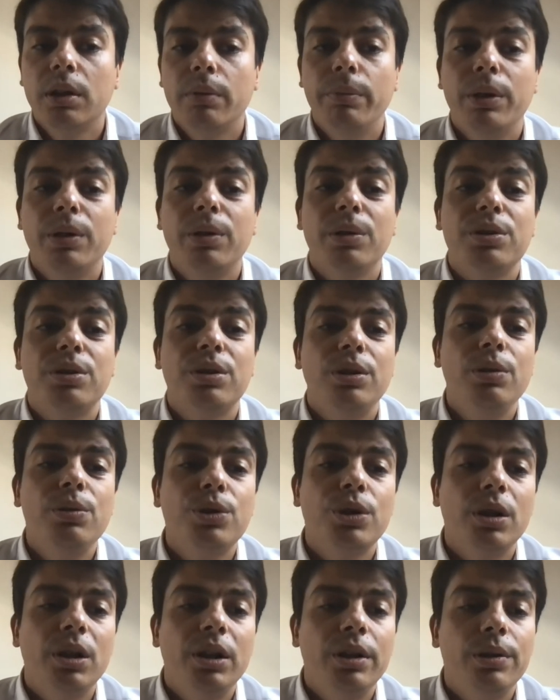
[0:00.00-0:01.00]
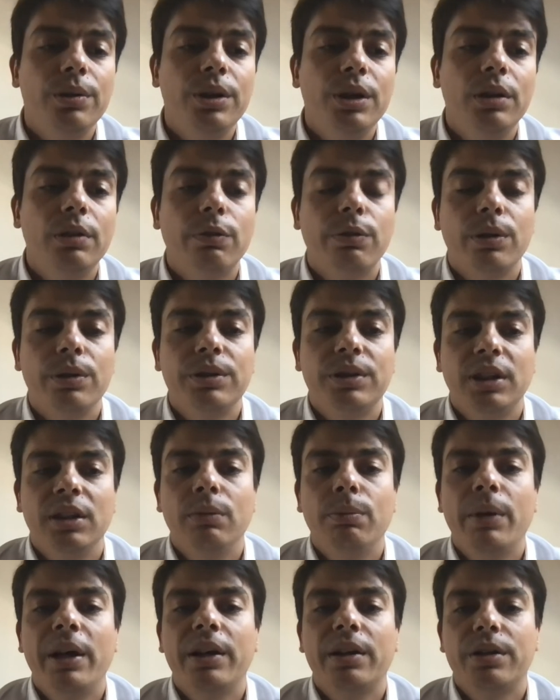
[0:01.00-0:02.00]
because usually you need front-end
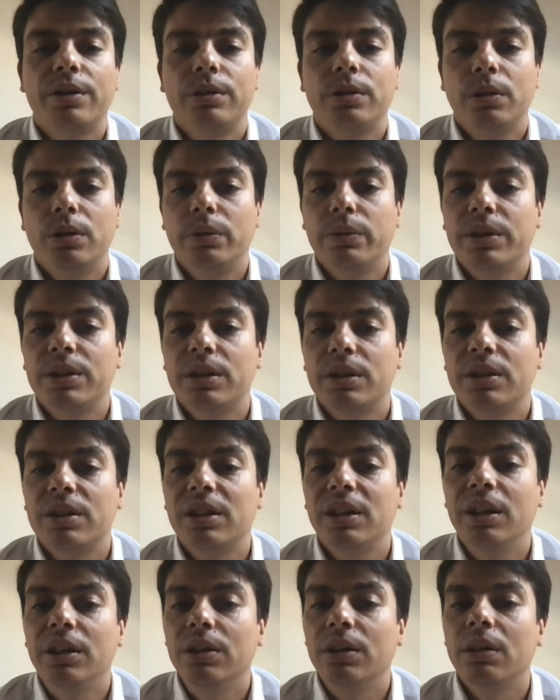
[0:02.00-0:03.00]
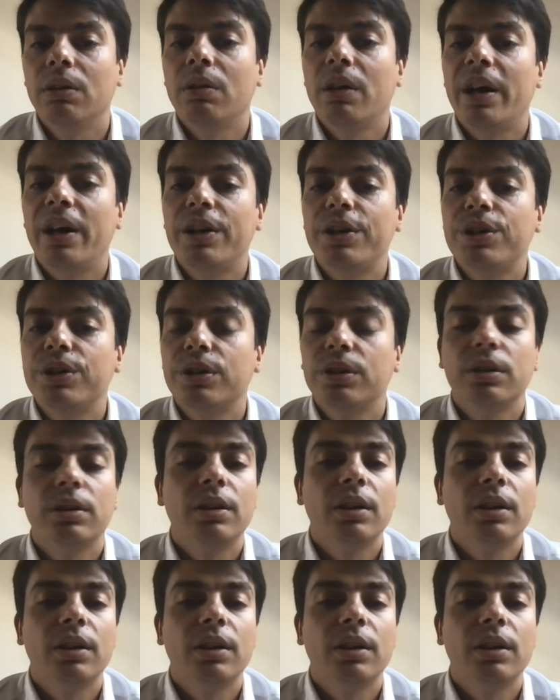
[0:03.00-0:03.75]
microservices in large